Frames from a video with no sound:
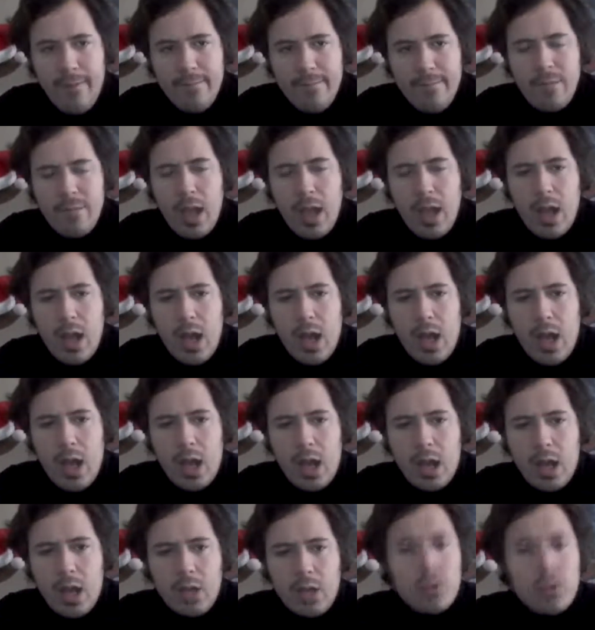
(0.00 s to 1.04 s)

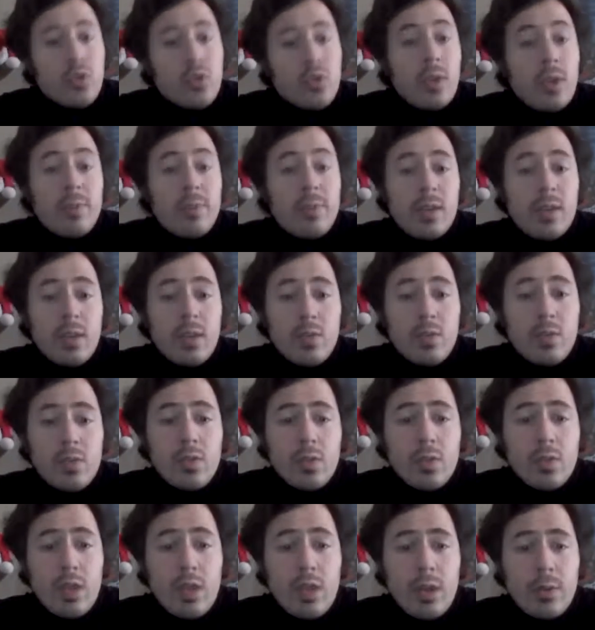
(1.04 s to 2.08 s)
Yeah, the dream sequence
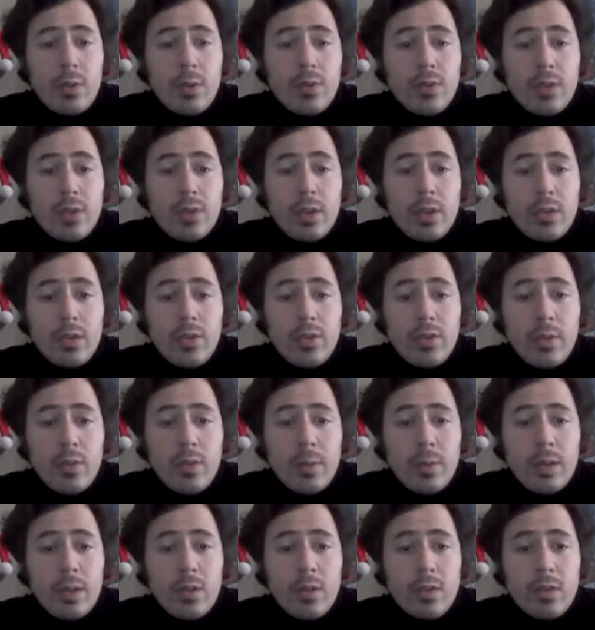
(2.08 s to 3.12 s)
was not originally in the
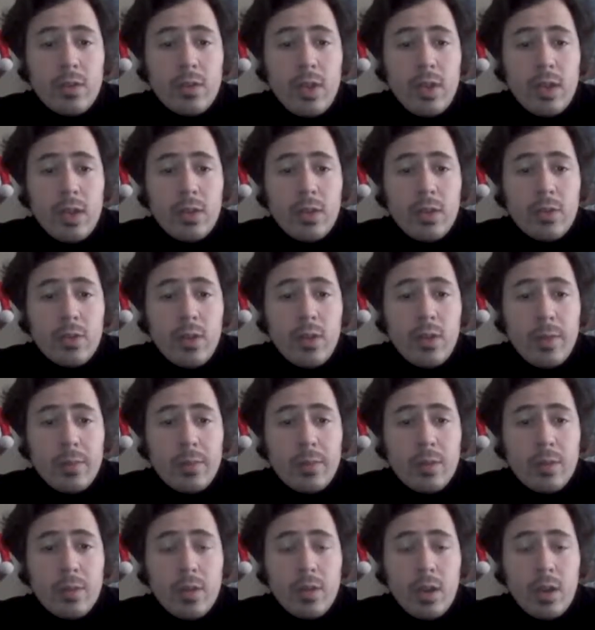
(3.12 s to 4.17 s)
film either. It's not in the
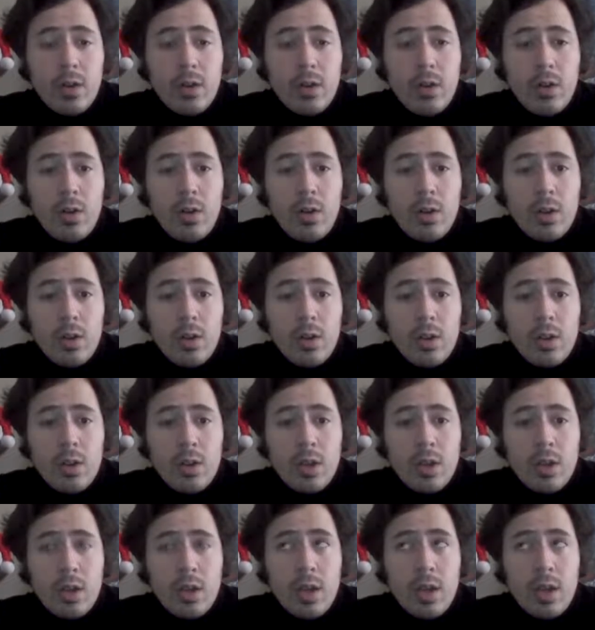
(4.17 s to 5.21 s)
script at all.
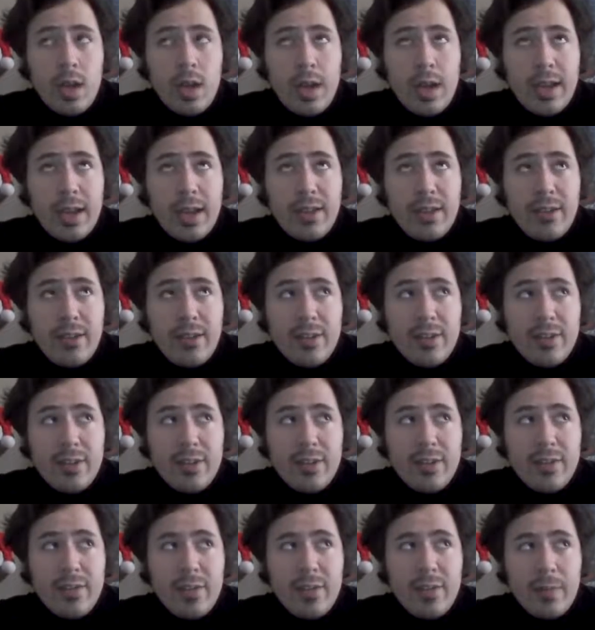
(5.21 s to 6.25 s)
I
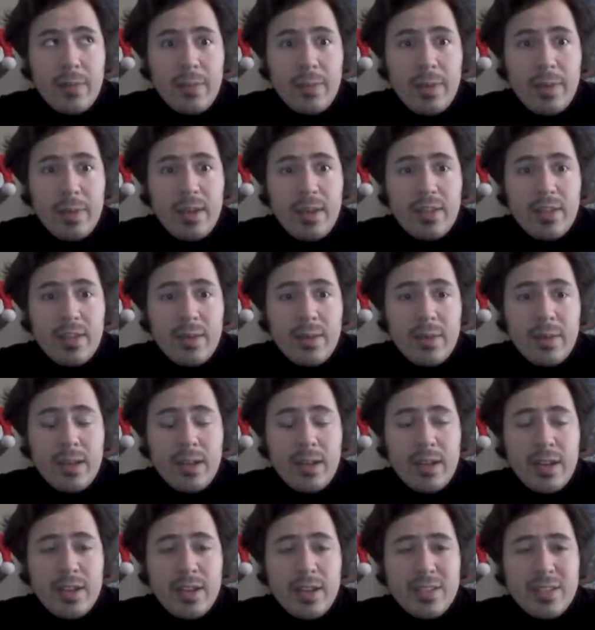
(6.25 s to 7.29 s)
literally filmed it because I
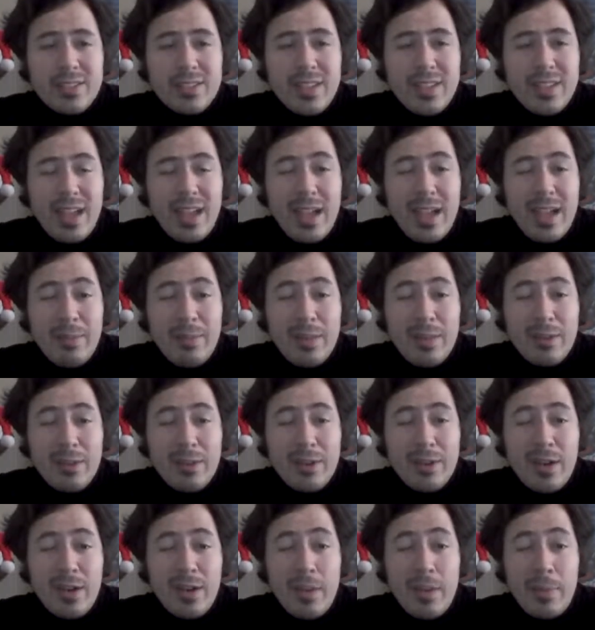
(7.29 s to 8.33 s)
realized I'd been
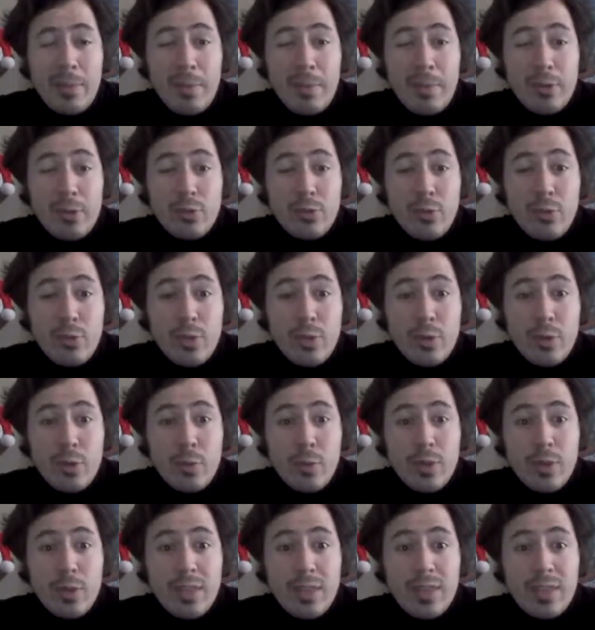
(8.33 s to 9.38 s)
doing a lot of promotional
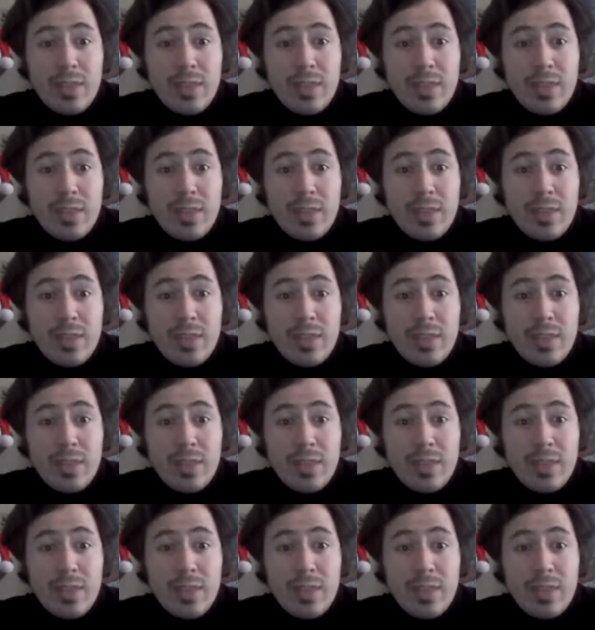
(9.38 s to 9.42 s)
work with